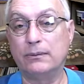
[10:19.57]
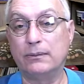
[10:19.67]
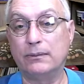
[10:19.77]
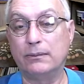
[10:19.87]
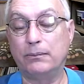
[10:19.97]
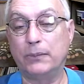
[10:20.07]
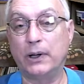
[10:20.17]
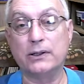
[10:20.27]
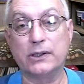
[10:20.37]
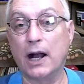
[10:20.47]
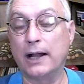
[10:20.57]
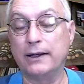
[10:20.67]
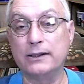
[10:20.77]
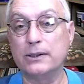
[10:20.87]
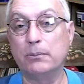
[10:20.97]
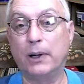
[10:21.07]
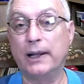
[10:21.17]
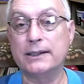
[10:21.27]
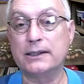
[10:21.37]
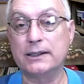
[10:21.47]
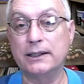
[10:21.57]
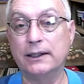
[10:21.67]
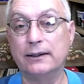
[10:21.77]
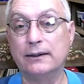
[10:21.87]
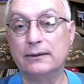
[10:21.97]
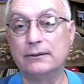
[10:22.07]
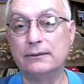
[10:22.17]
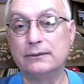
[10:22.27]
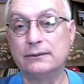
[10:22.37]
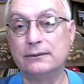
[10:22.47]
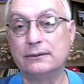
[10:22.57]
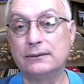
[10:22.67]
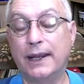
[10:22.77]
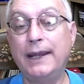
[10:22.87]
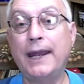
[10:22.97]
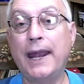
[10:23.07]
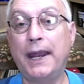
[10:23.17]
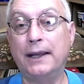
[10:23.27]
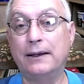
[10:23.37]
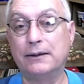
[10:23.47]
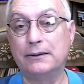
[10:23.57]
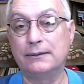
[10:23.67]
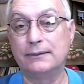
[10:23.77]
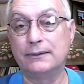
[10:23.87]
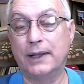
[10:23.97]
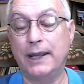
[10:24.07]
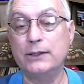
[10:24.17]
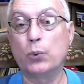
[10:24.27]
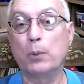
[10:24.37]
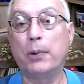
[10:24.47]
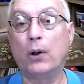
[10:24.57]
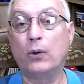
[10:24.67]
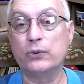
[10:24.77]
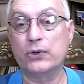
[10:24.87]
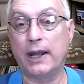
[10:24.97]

Because God doesn't bless sin. He can't. He's repulsed at it.